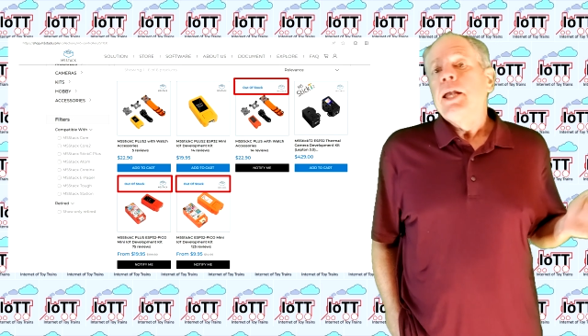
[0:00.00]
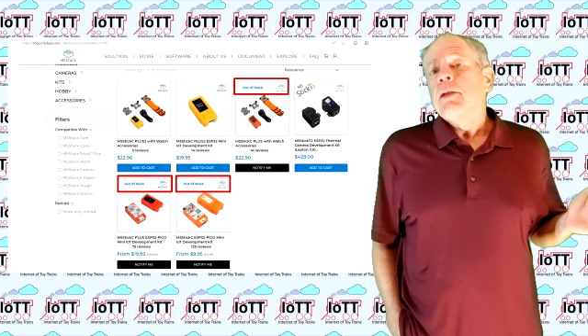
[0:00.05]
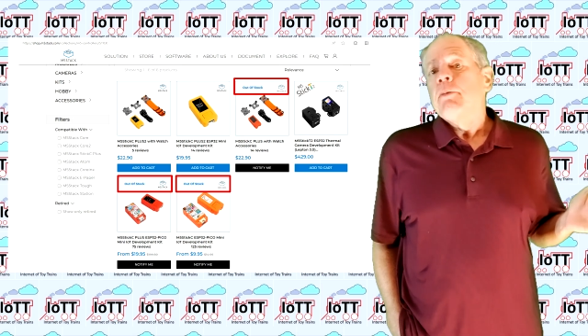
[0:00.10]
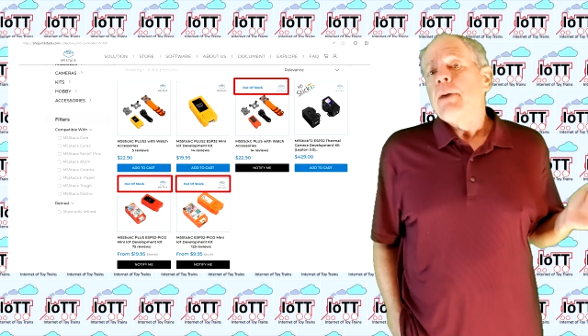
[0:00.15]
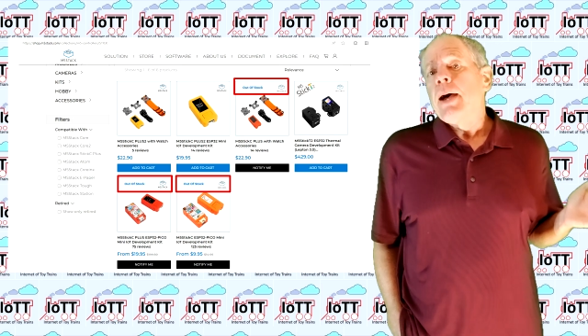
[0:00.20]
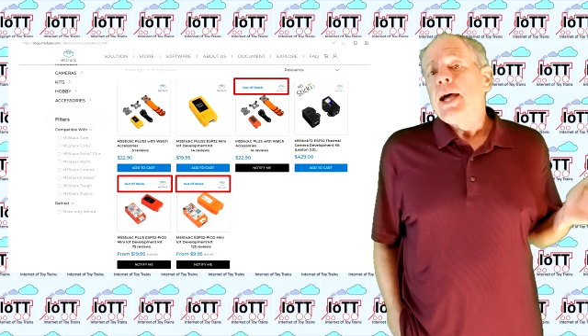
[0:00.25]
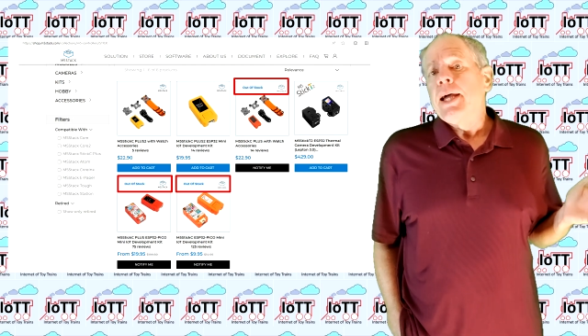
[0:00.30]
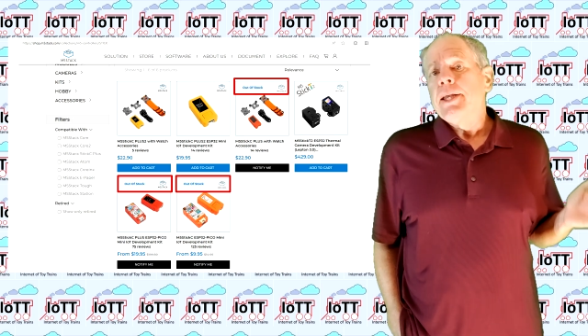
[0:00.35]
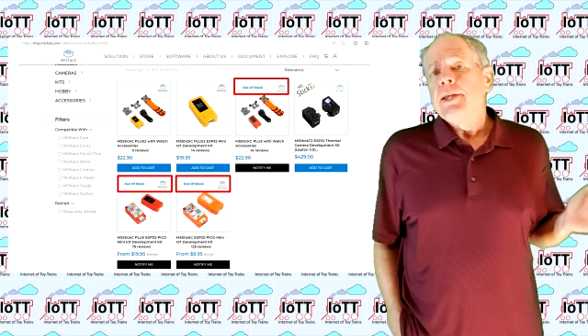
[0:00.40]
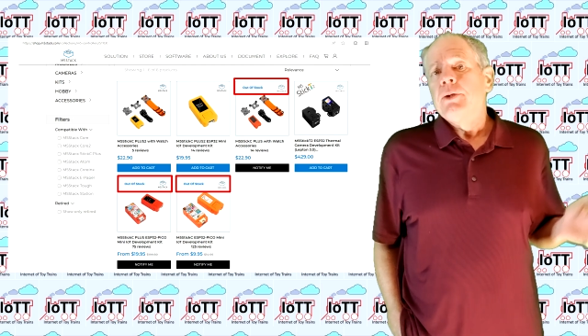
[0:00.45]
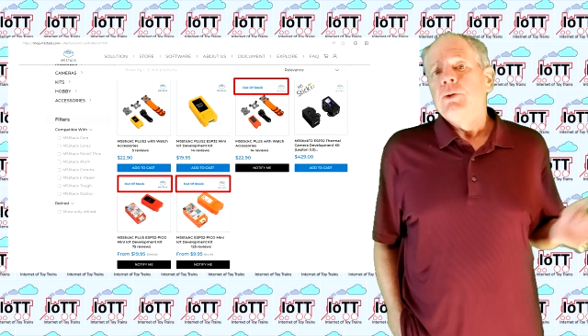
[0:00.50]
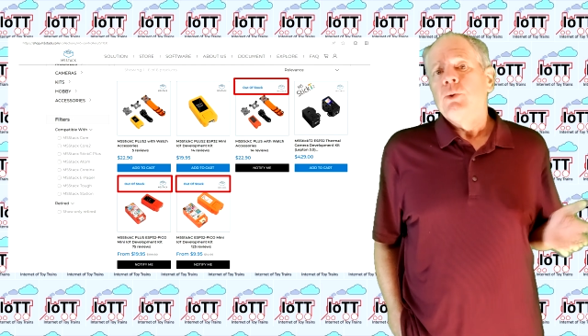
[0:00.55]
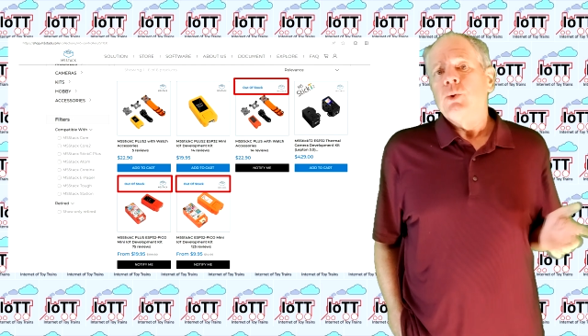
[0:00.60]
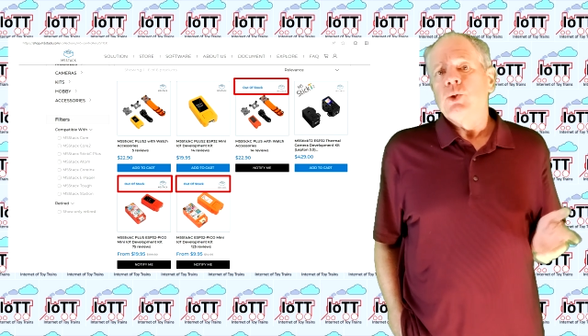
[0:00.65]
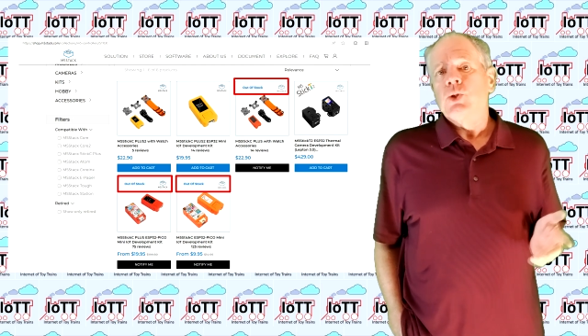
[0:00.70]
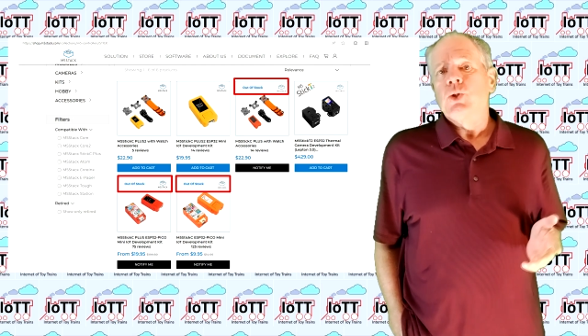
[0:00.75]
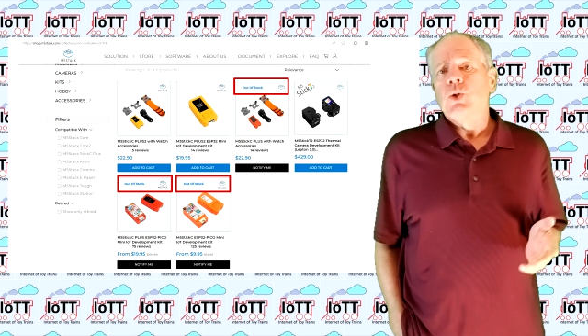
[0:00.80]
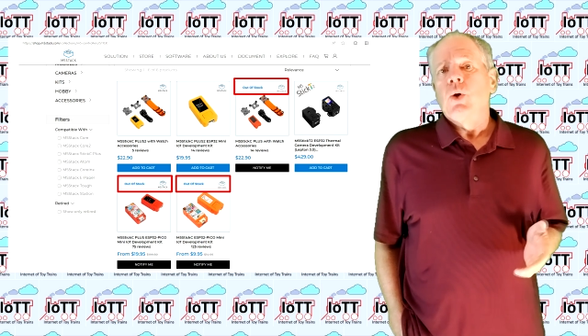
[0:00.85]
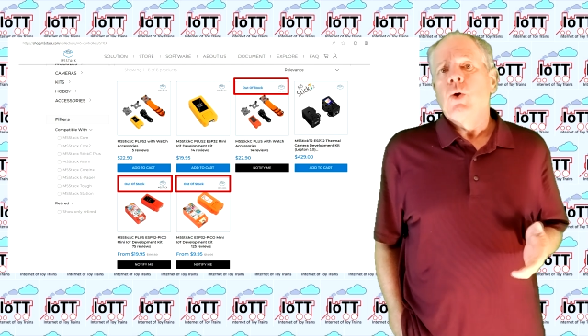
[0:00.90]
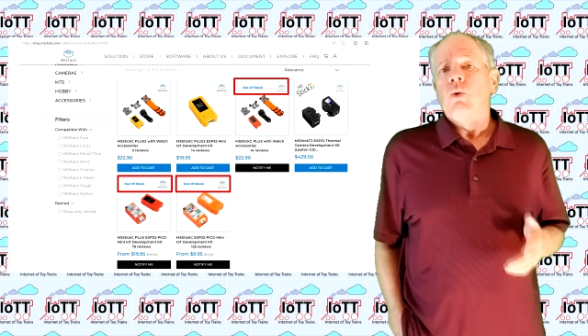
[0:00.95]
The bad
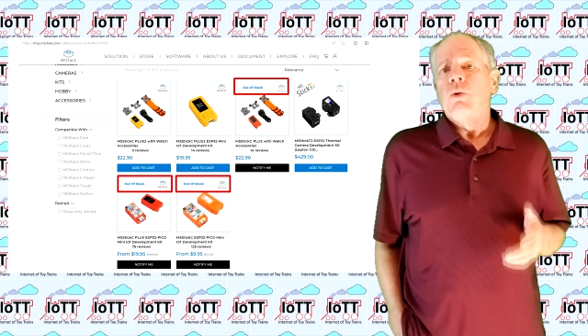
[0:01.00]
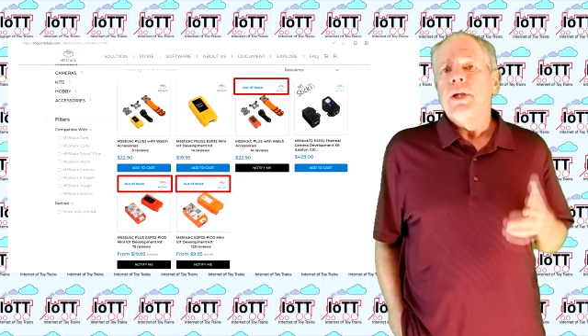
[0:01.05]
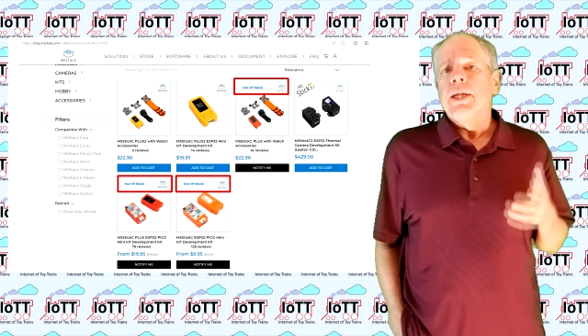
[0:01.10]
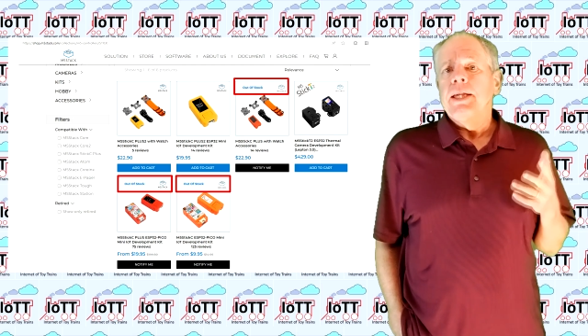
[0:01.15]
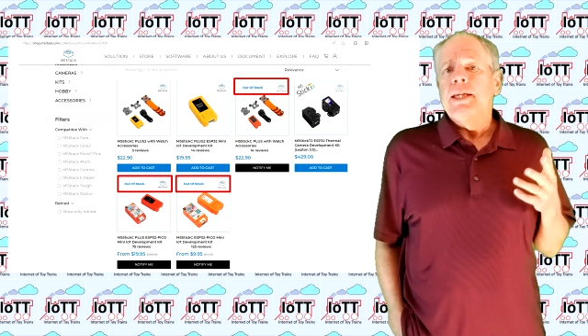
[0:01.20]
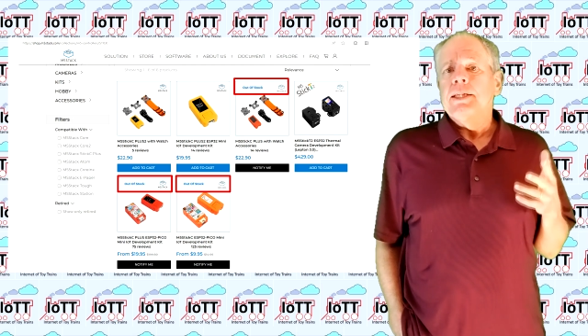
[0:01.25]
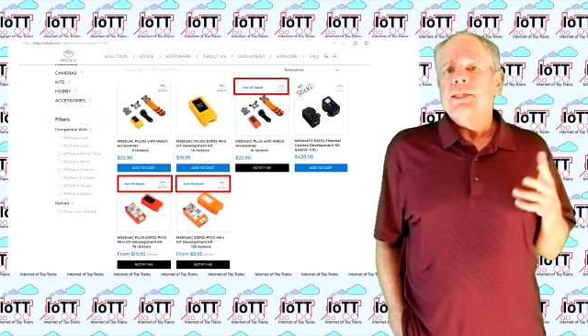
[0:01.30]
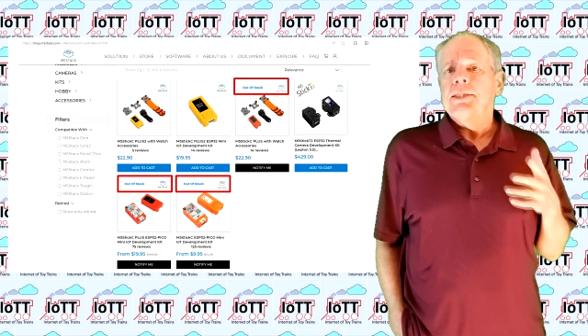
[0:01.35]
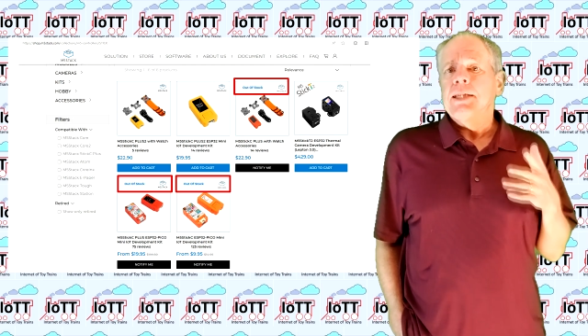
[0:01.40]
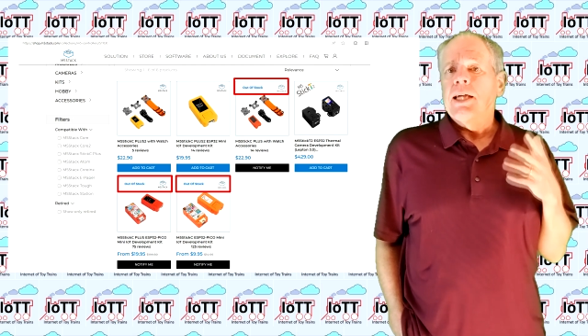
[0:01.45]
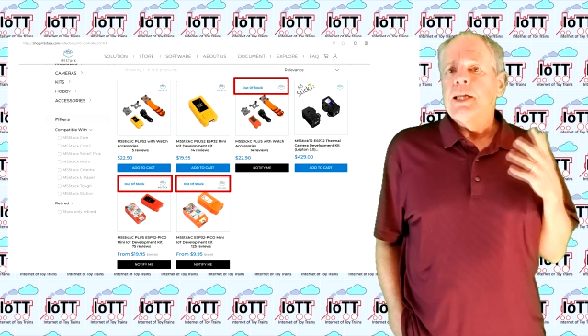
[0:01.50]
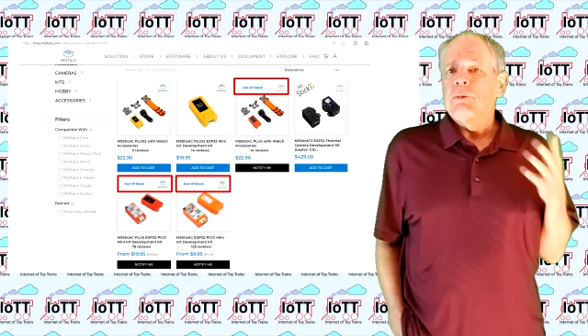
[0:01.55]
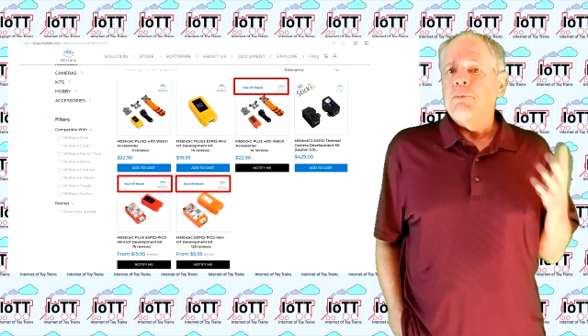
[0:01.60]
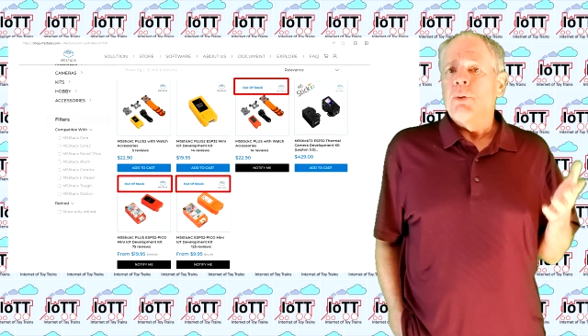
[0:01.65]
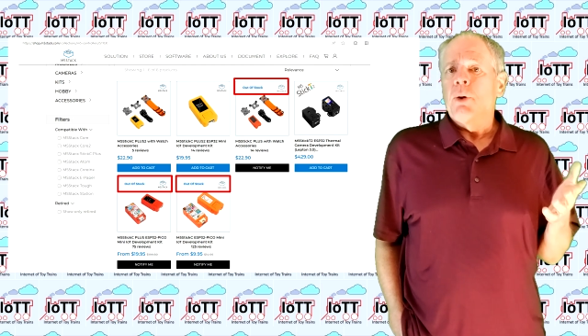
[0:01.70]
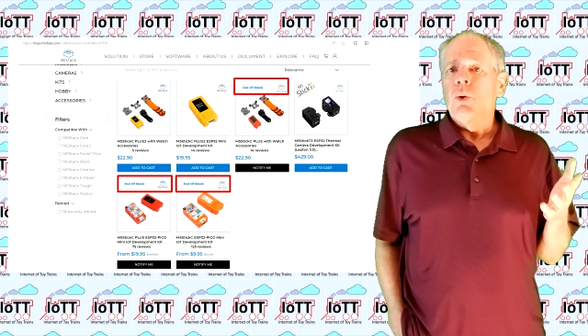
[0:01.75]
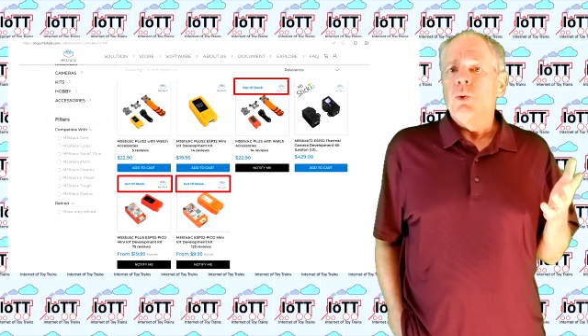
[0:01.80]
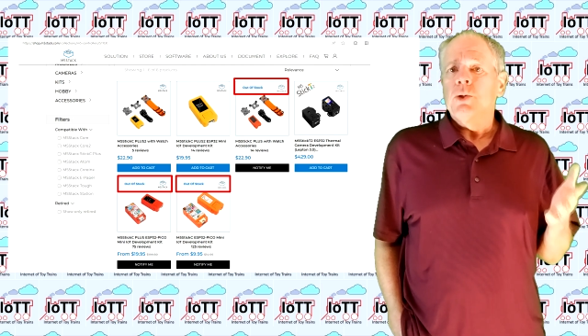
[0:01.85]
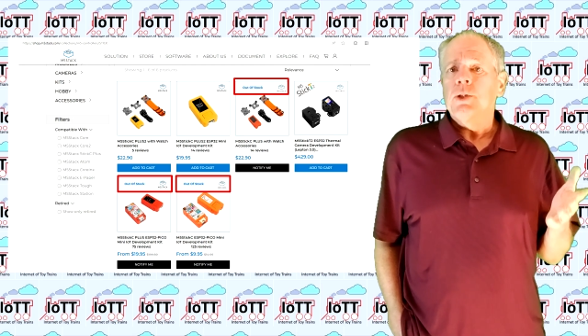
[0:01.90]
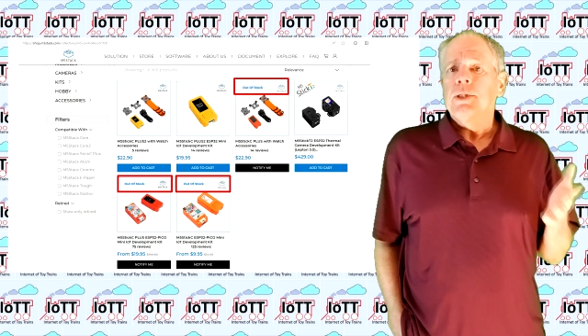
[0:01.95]
news though is that
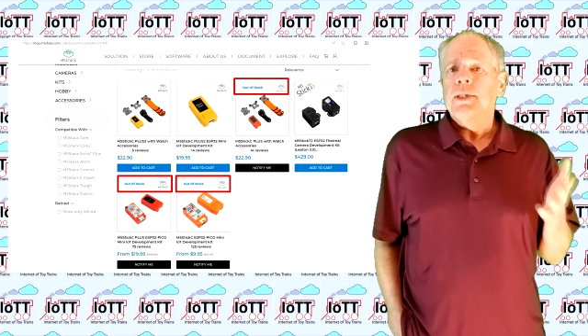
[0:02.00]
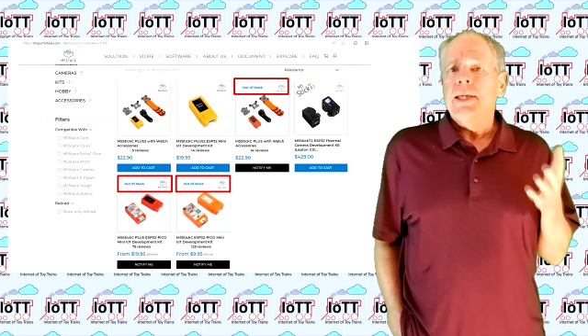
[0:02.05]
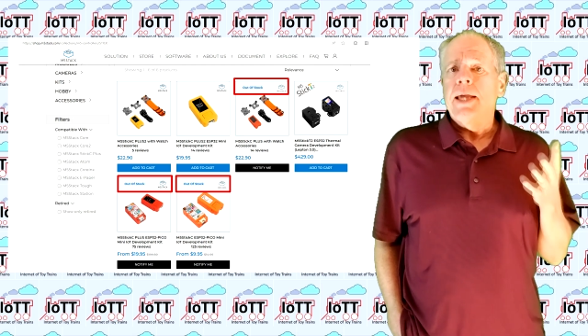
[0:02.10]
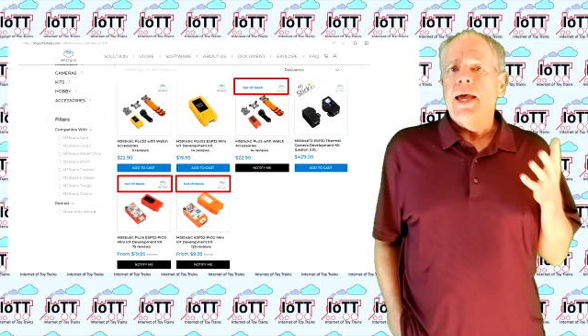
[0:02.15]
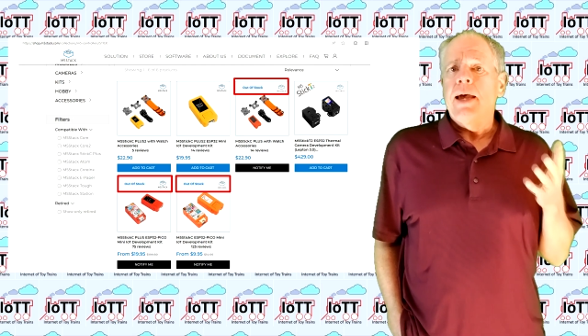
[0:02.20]
both the